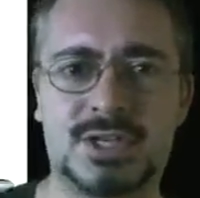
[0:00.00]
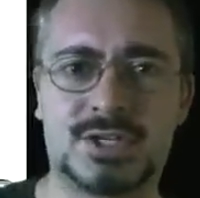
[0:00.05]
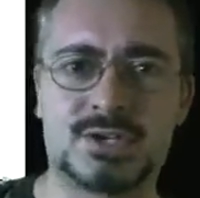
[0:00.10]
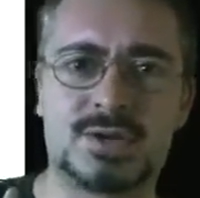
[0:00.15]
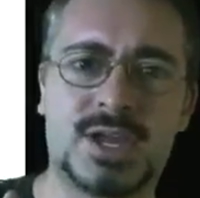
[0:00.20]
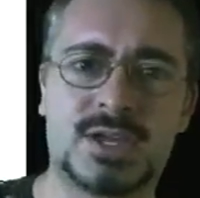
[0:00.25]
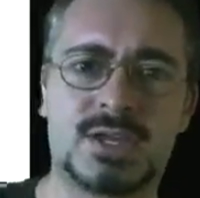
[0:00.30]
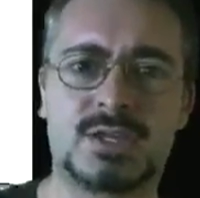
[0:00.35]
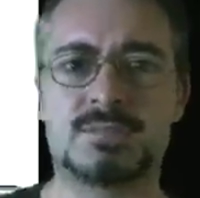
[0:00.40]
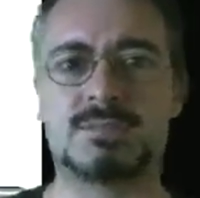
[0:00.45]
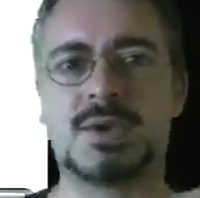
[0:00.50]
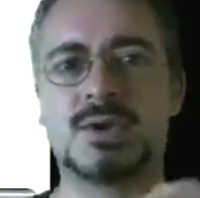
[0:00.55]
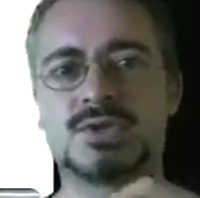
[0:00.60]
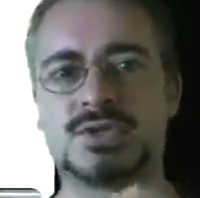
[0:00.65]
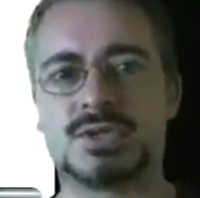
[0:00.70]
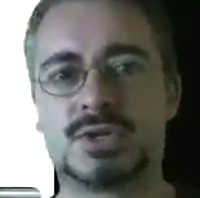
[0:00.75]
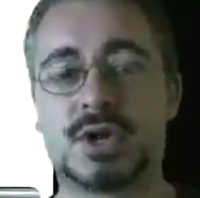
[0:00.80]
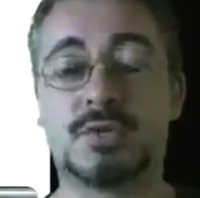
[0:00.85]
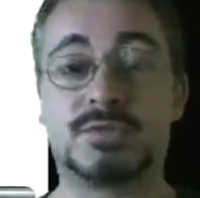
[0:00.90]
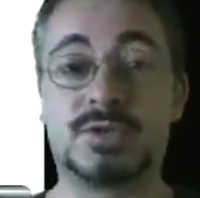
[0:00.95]
They track the
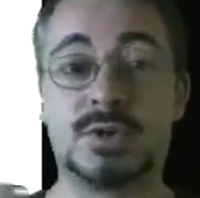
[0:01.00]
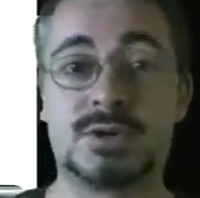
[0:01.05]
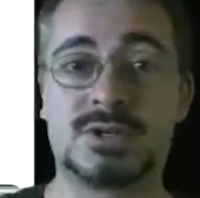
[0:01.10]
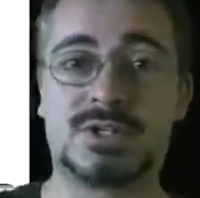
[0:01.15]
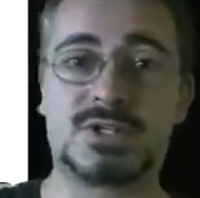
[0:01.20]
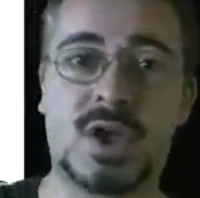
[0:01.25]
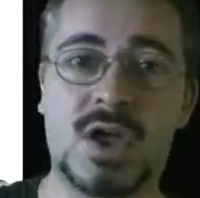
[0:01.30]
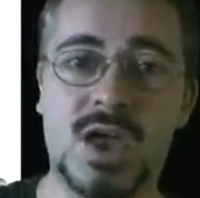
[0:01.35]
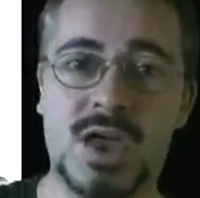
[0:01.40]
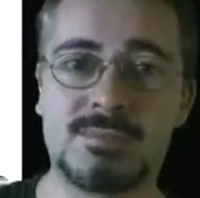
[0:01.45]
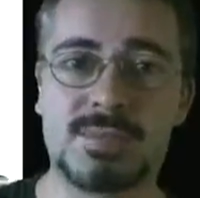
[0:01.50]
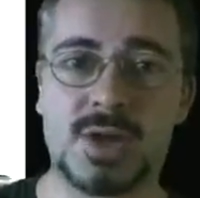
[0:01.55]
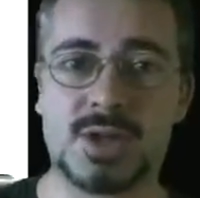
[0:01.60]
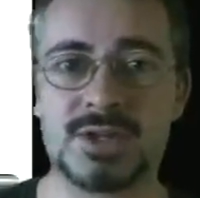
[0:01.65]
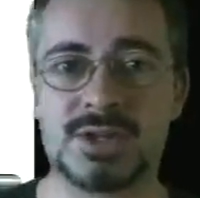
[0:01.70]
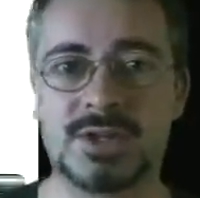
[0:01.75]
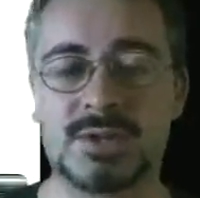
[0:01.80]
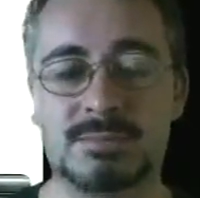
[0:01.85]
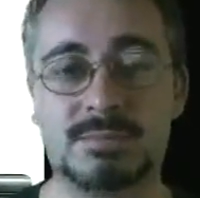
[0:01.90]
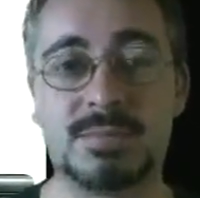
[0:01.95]
motion of your entire
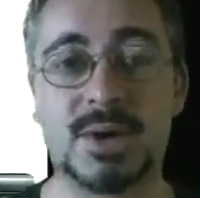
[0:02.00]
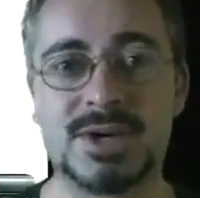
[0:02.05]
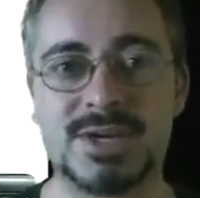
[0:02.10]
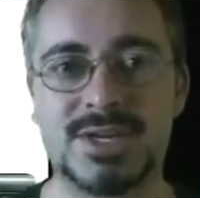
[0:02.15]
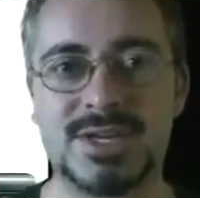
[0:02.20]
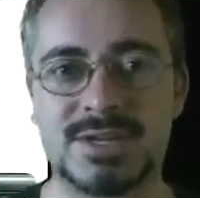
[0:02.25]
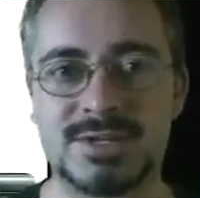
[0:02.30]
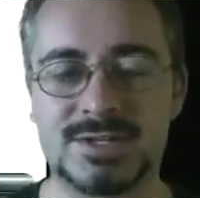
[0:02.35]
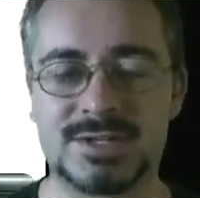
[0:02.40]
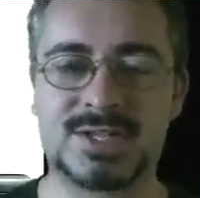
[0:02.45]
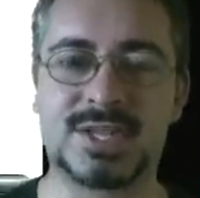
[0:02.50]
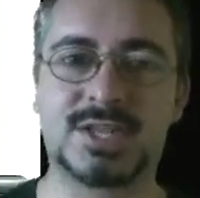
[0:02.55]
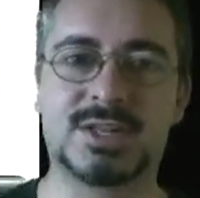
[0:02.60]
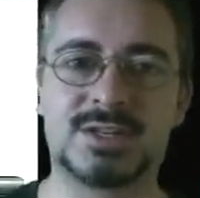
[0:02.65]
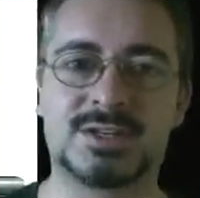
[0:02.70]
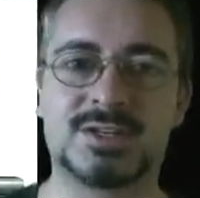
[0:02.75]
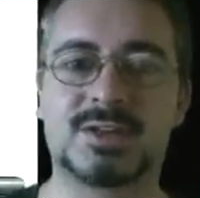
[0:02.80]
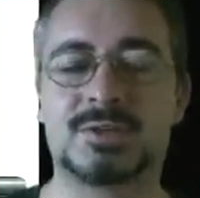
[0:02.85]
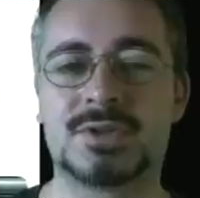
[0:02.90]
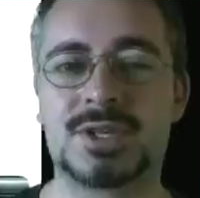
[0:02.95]
body and
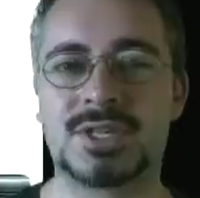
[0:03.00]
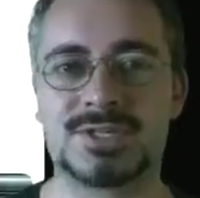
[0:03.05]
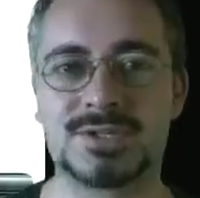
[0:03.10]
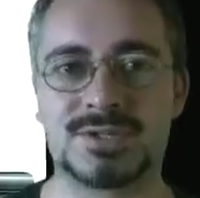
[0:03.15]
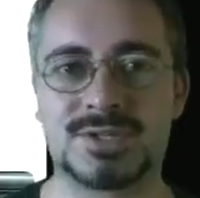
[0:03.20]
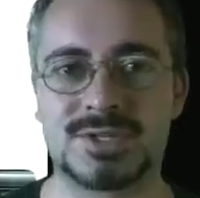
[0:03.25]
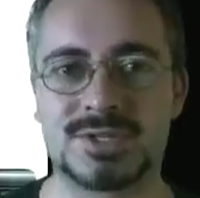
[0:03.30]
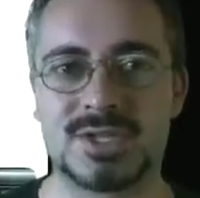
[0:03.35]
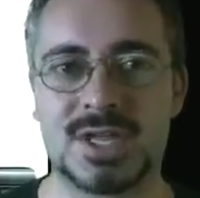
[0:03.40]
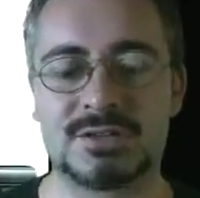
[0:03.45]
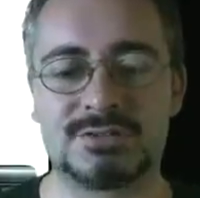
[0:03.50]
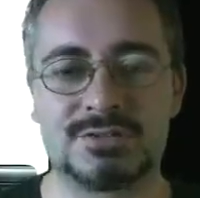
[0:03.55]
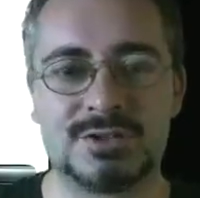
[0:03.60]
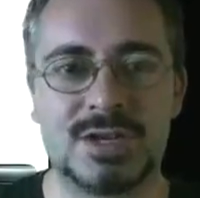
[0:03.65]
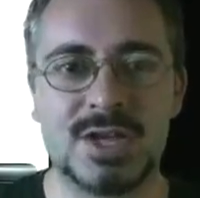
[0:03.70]
skeleton and all that sort of stuff.